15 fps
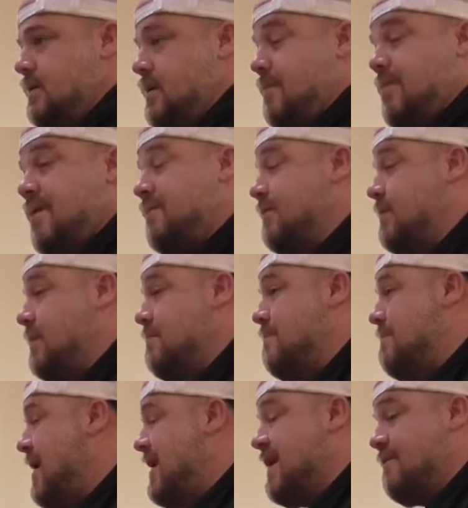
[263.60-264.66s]
I
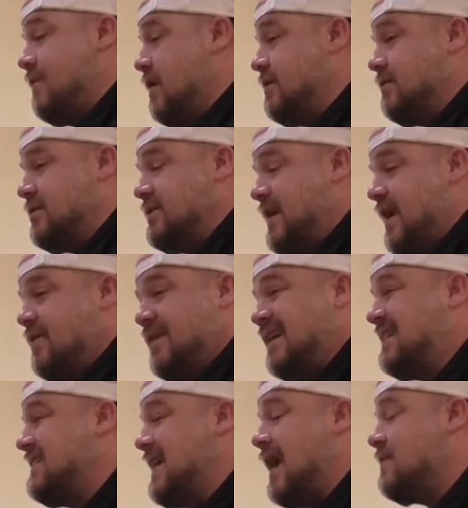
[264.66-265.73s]
may never understand the
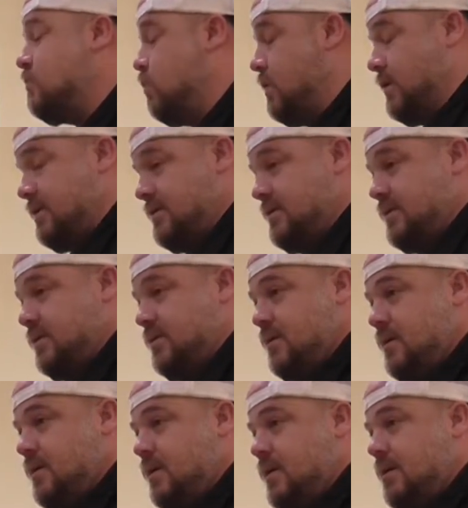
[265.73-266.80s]
exact words,
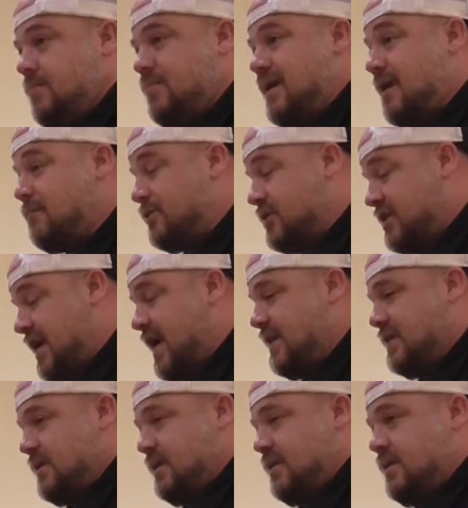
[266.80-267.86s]
but I will
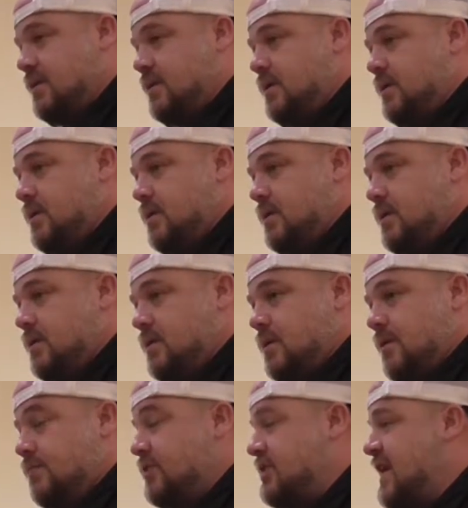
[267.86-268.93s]
chant.
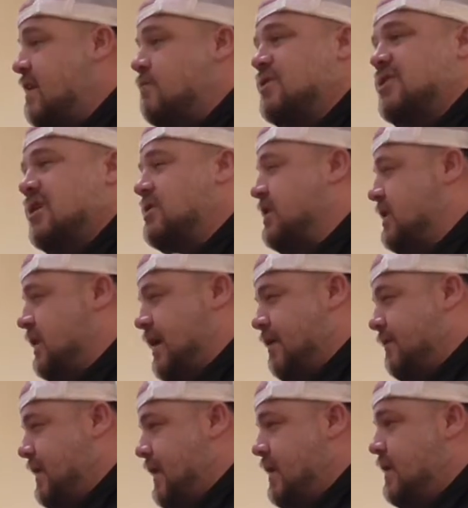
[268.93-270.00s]
I will chant with such a
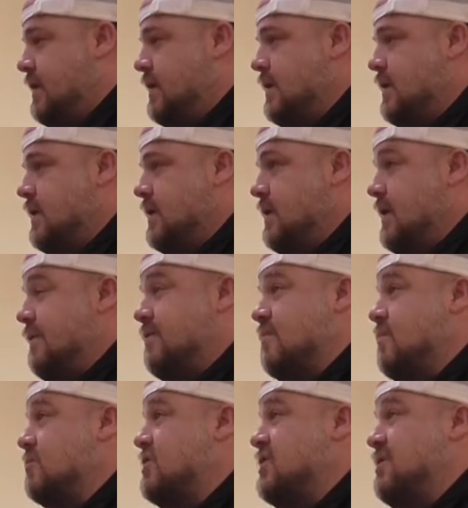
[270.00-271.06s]
clarity, even
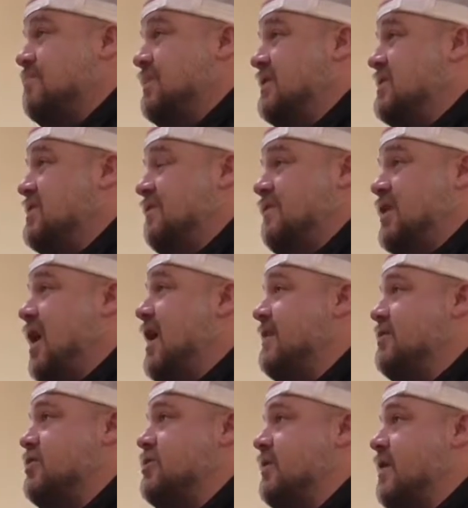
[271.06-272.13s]
the most simplest of
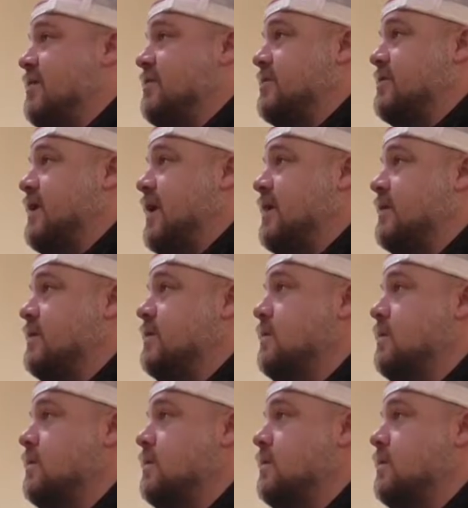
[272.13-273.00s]
gods should understand.